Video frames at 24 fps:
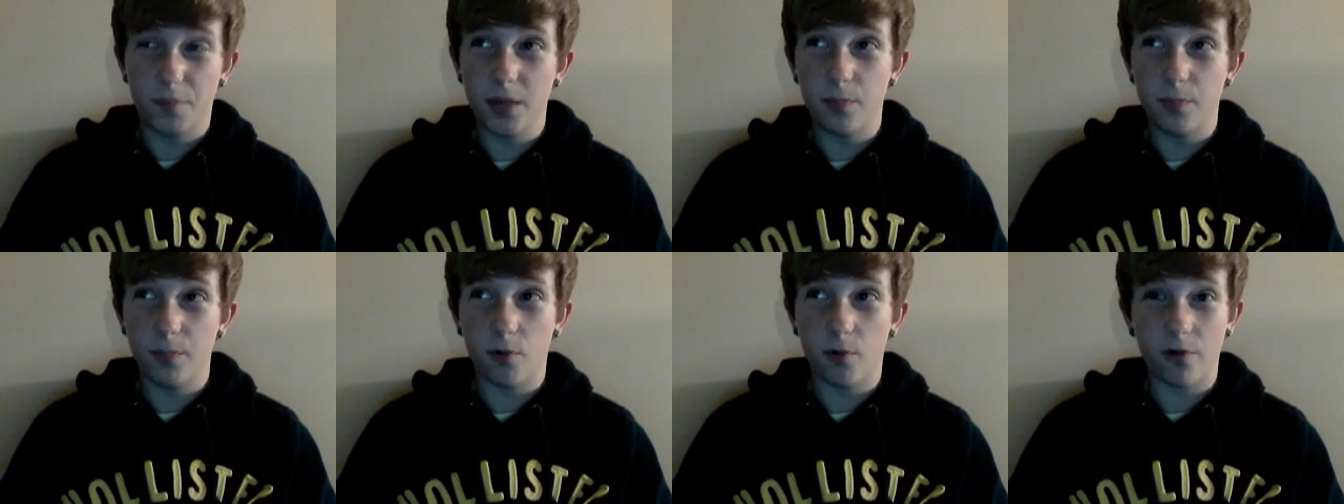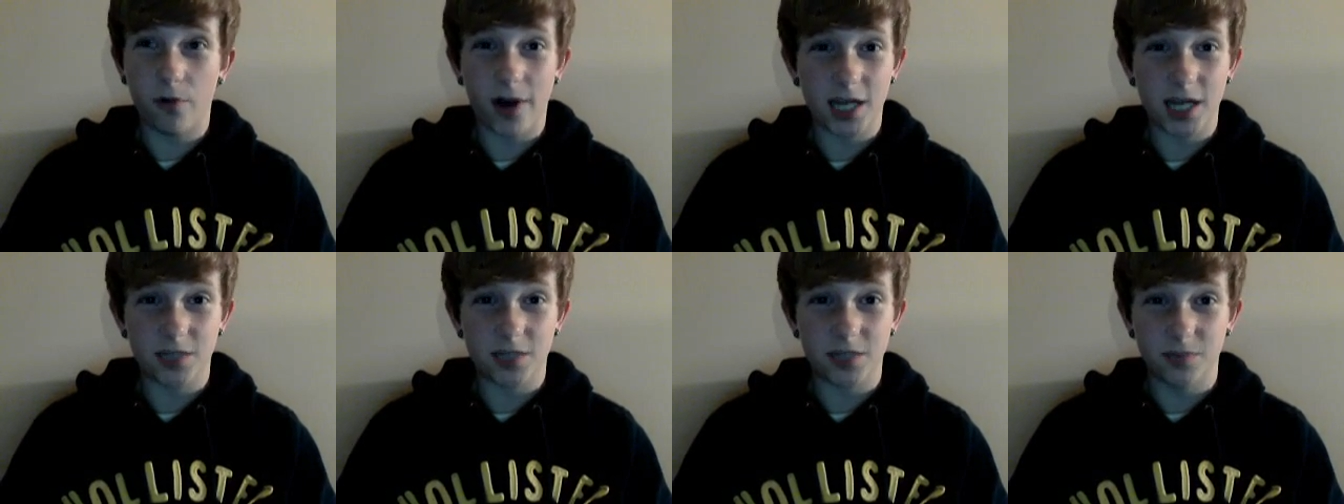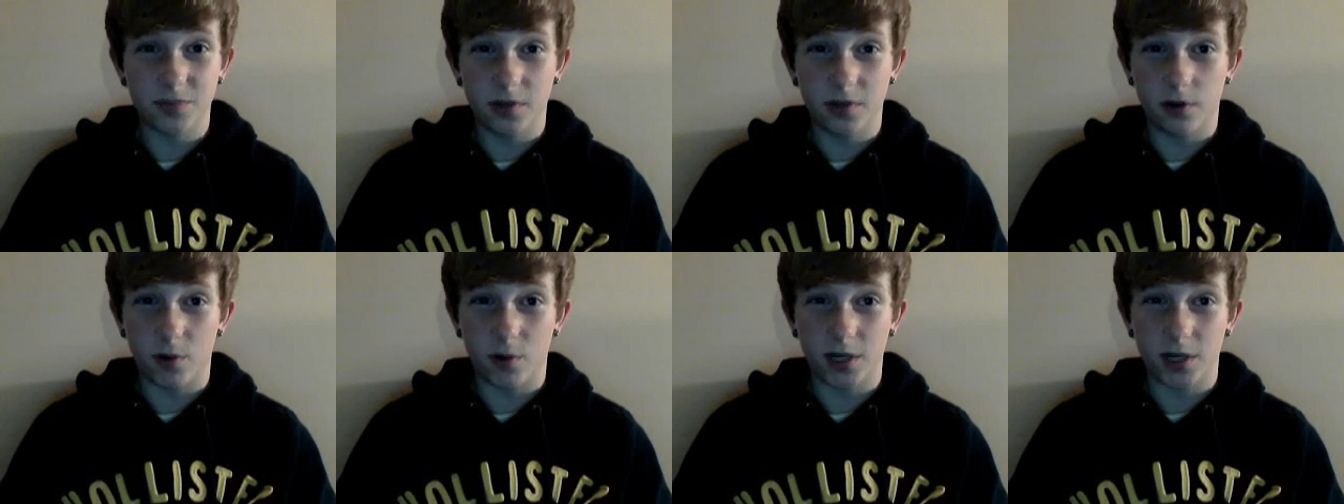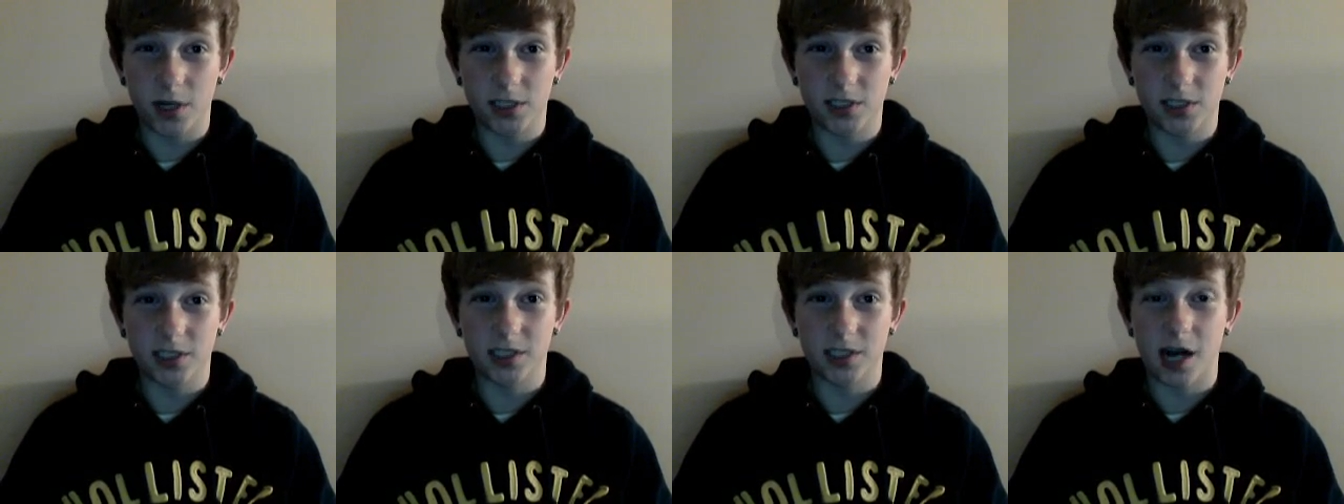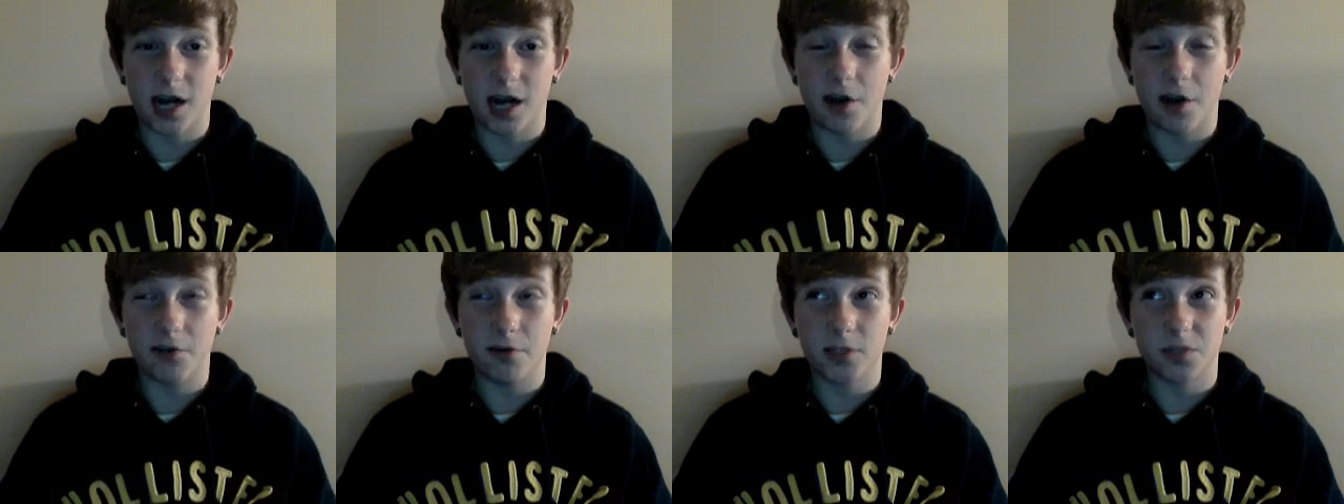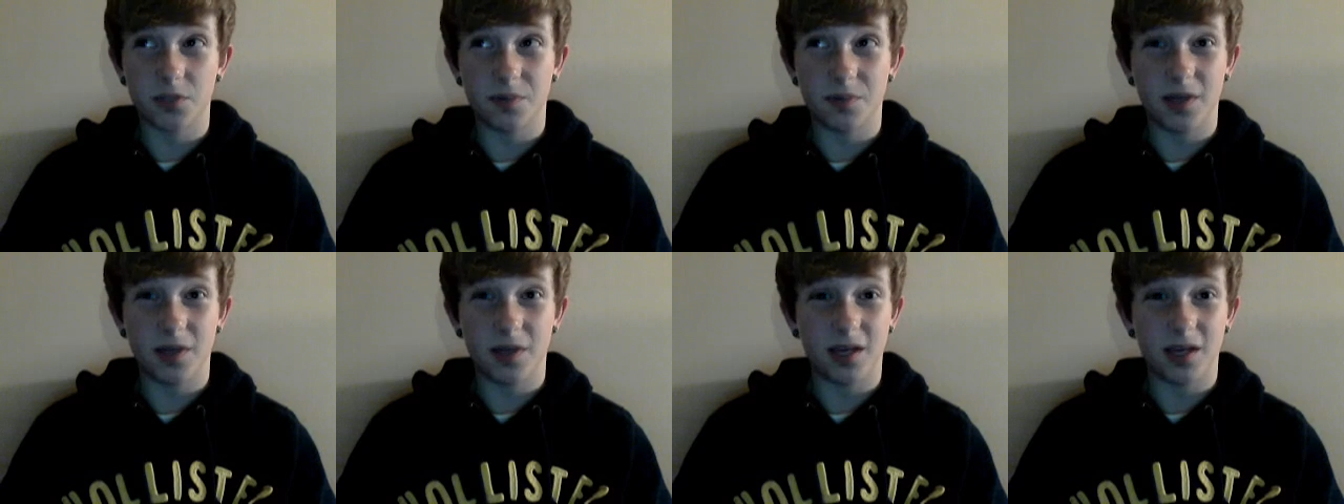People would ask me questions, and I would
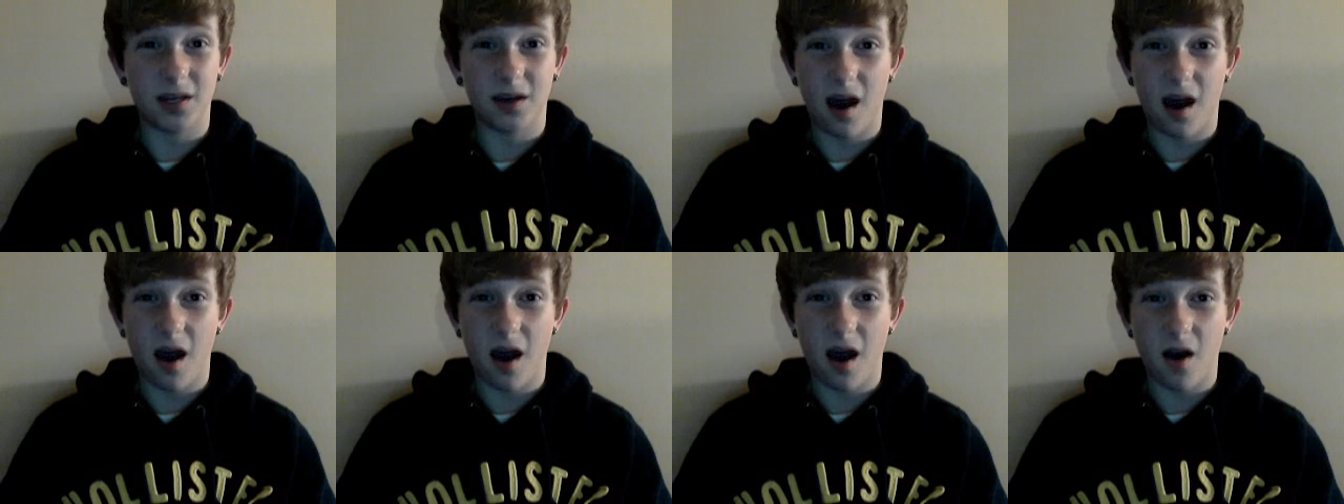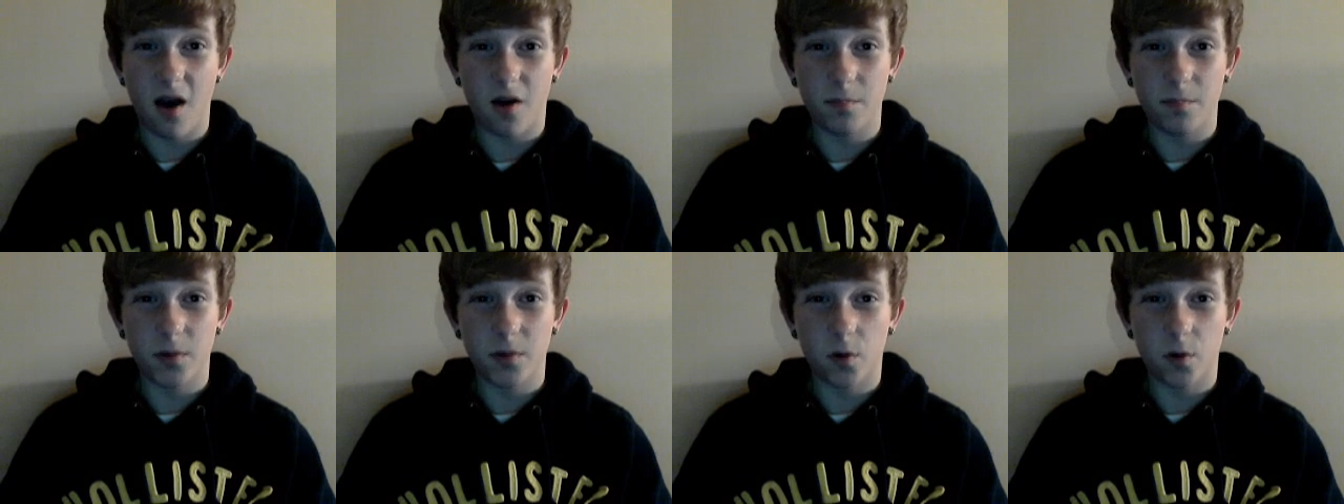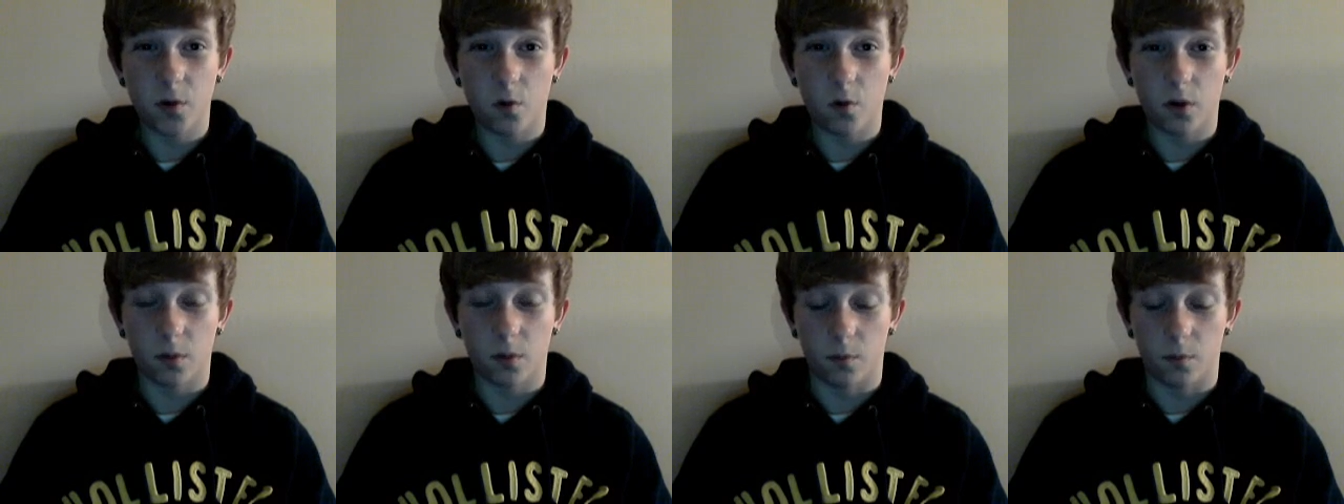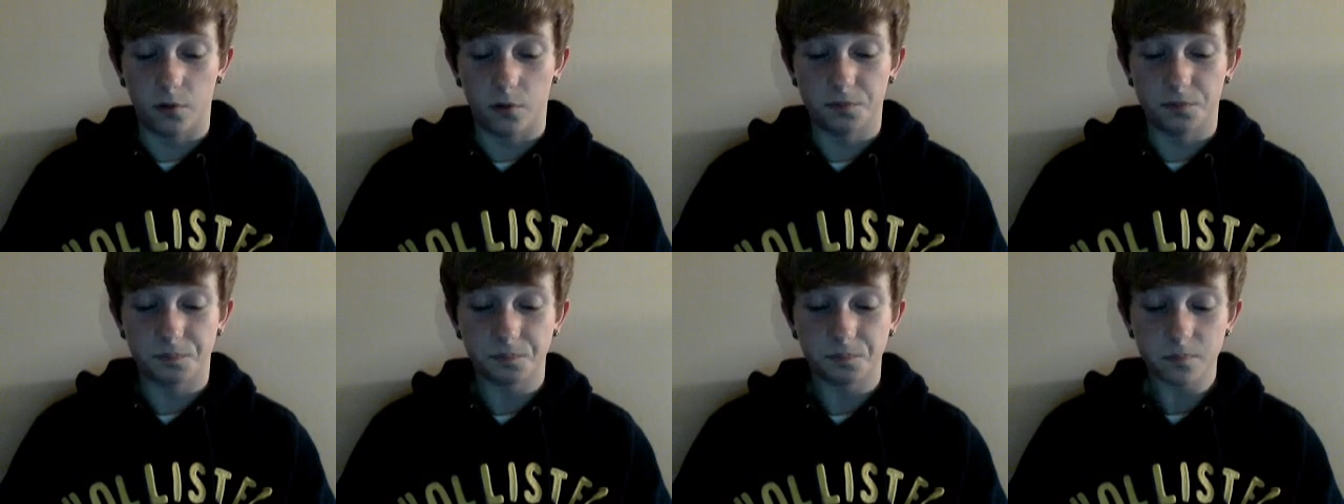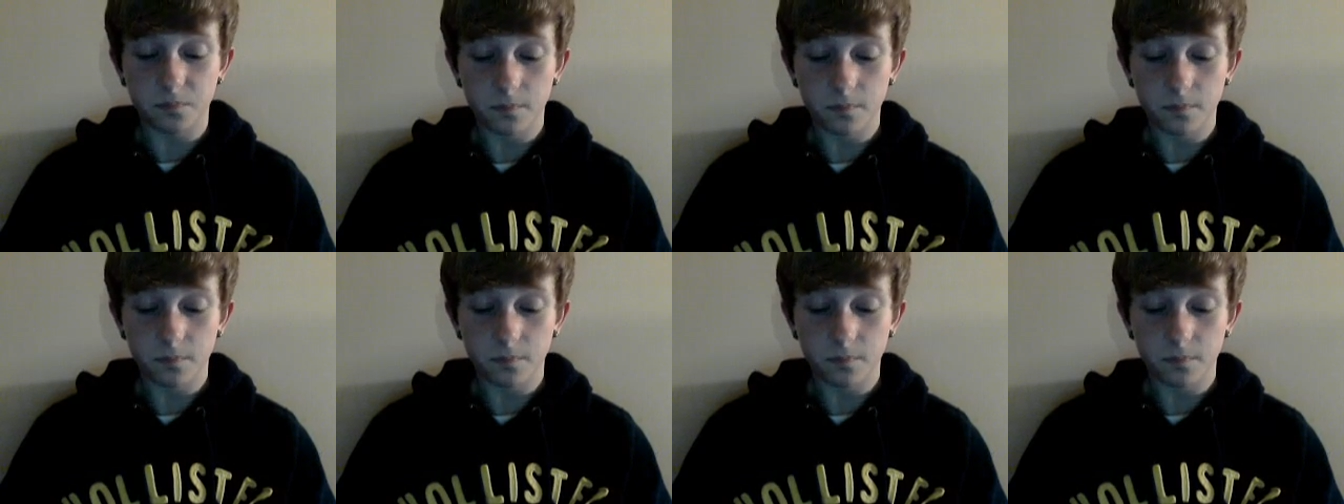just be like, no, I'm normal.